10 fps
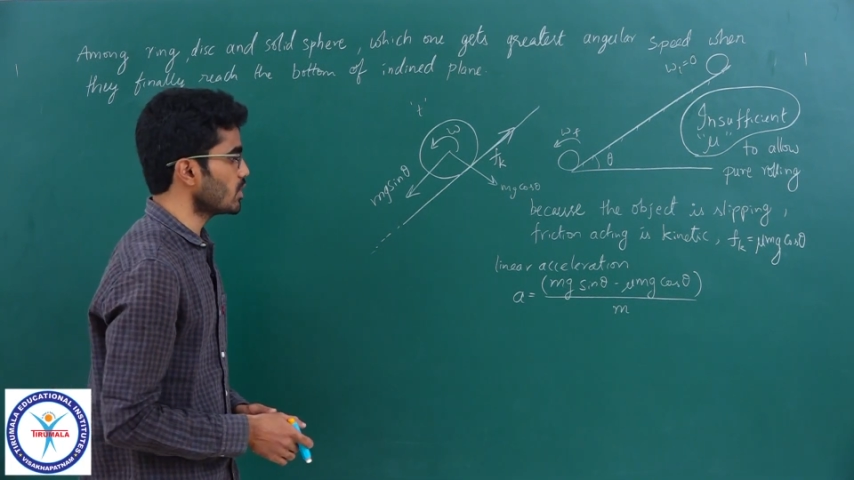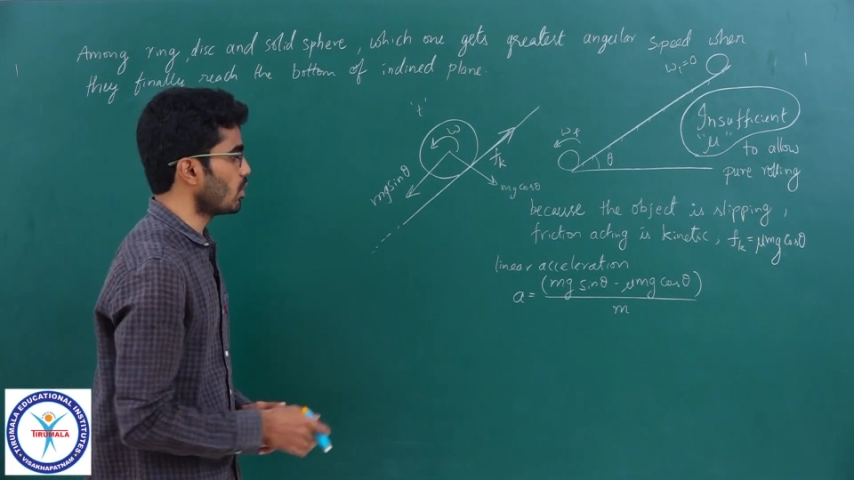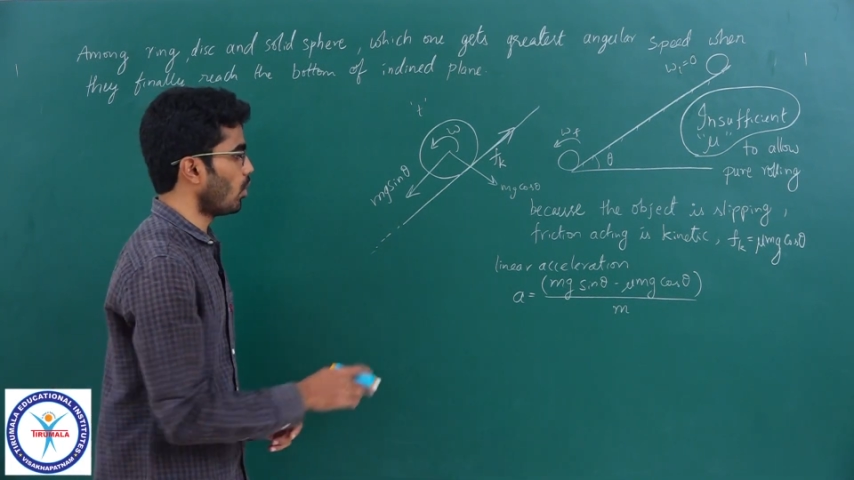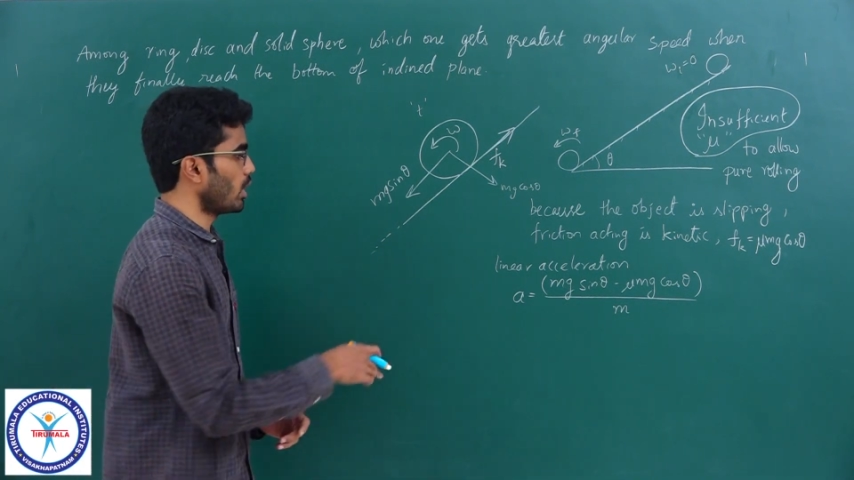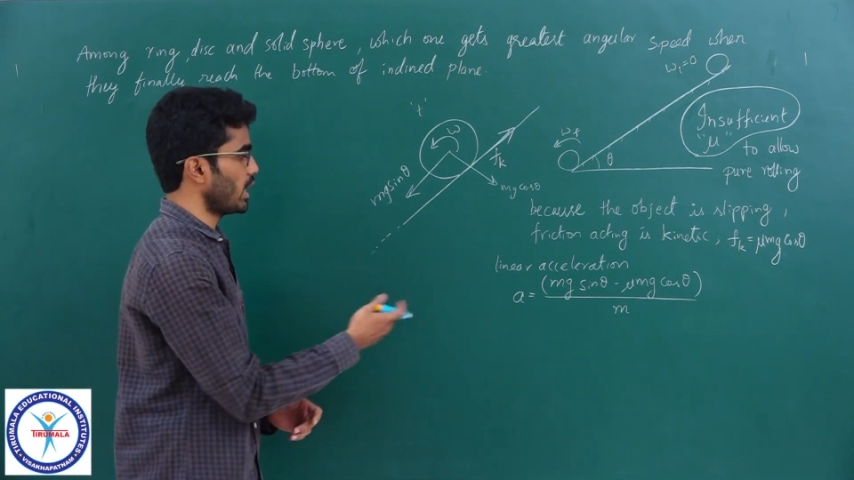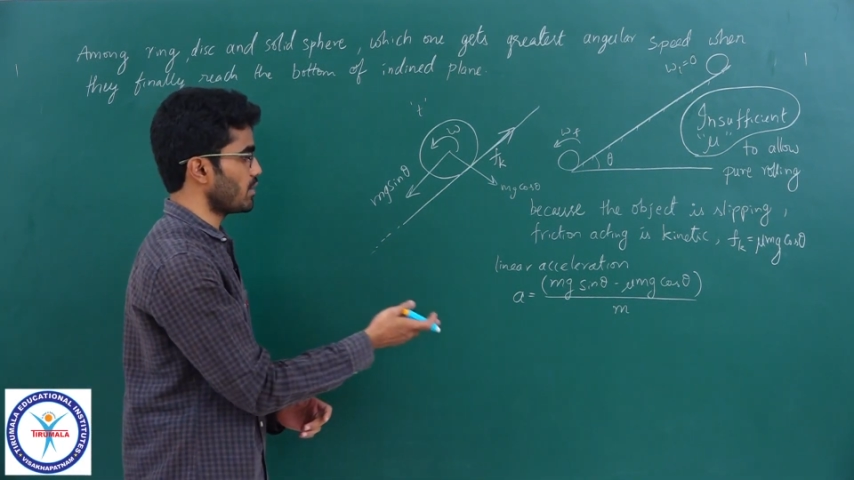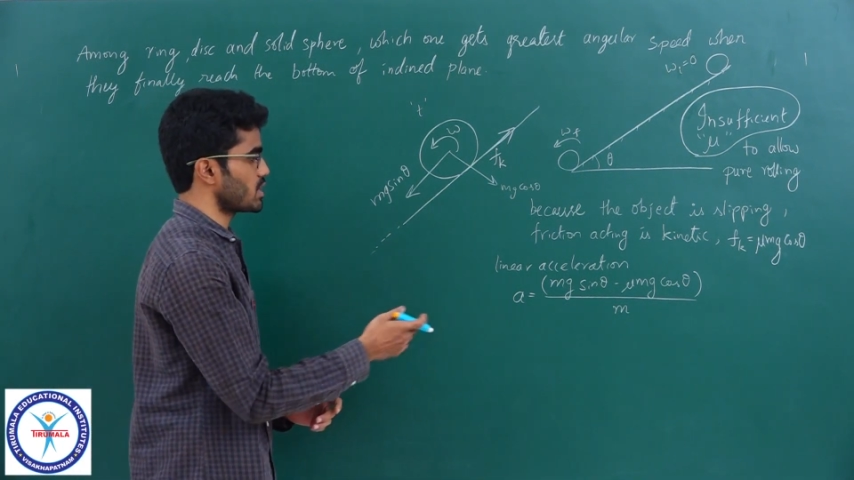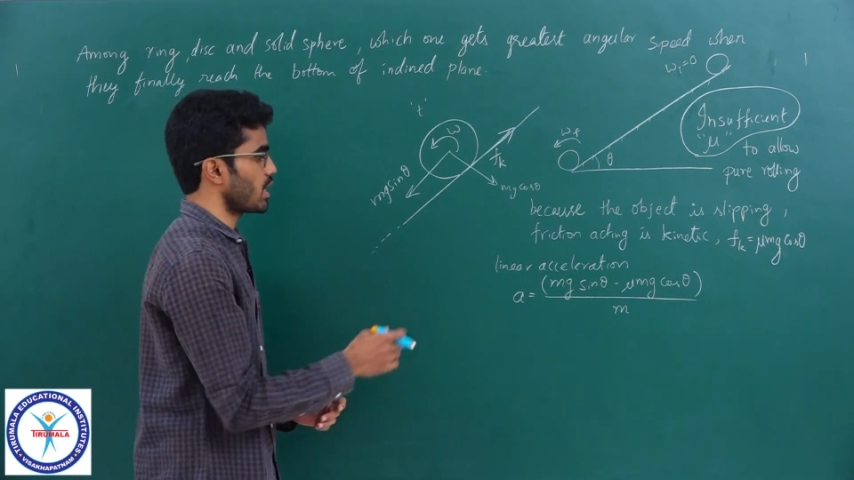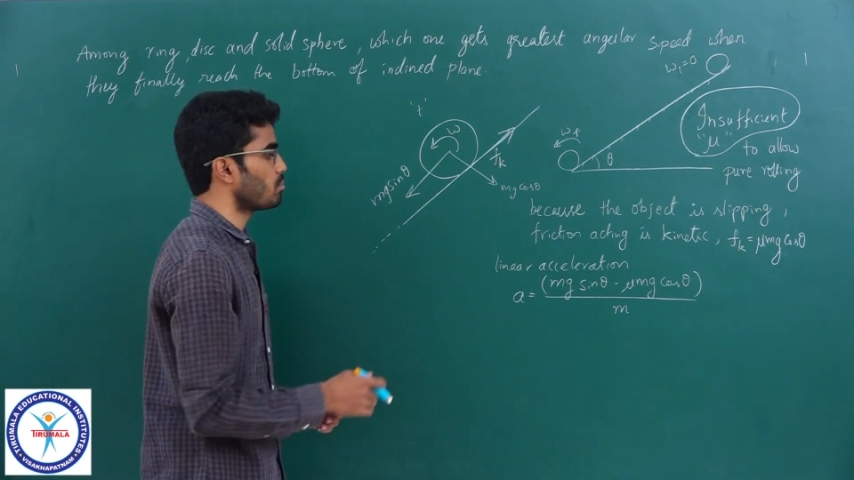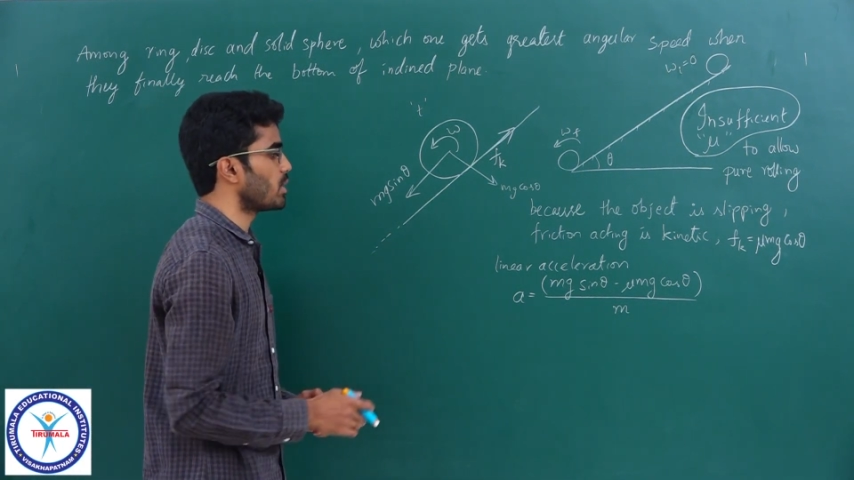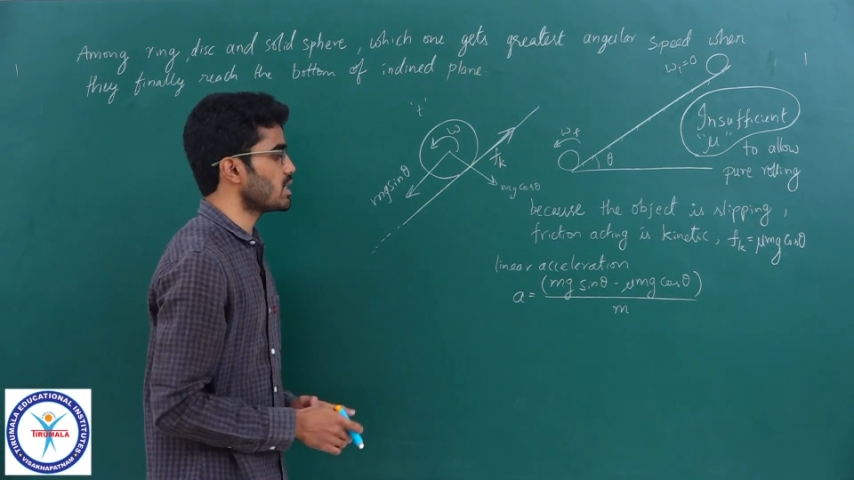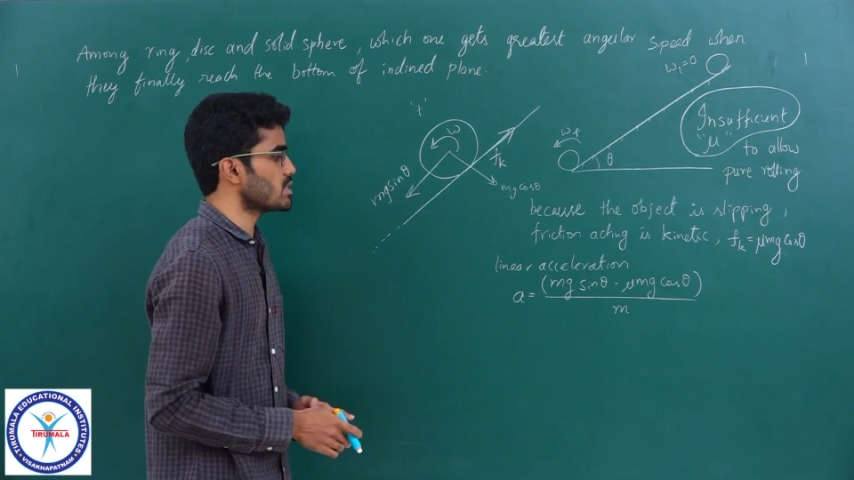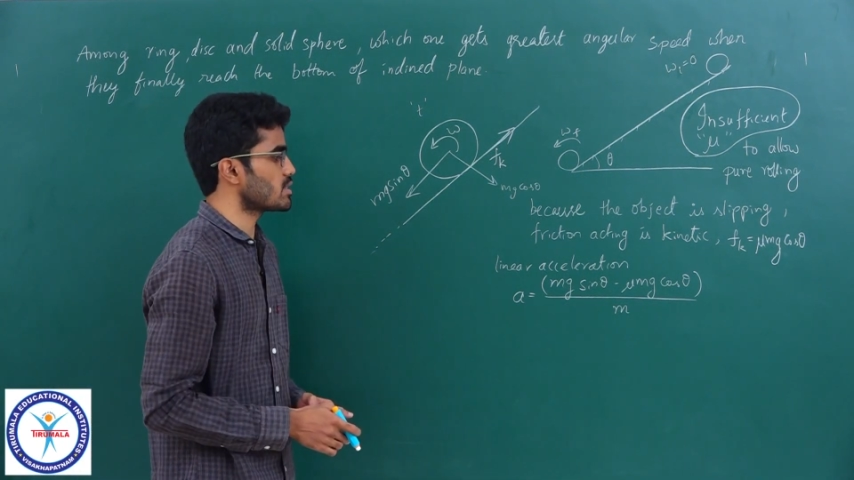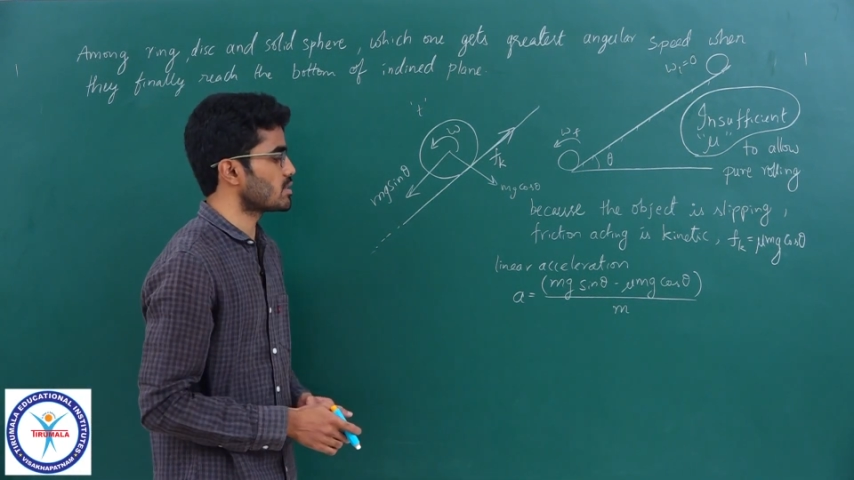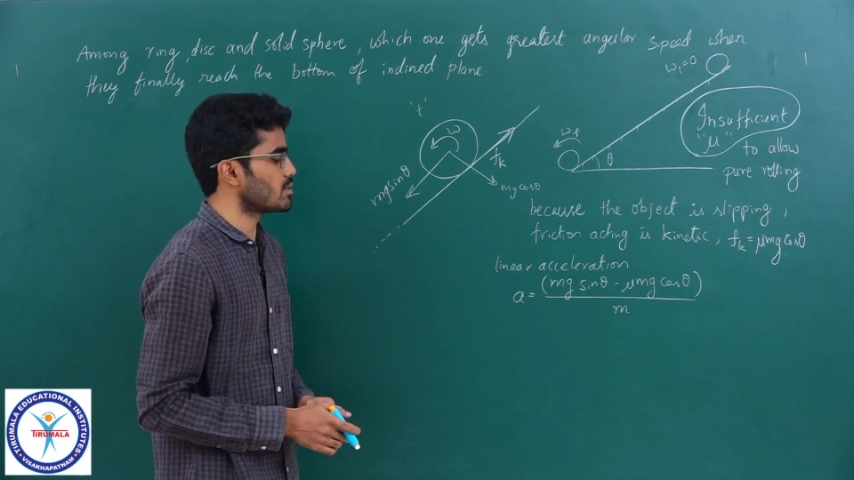All have same mass,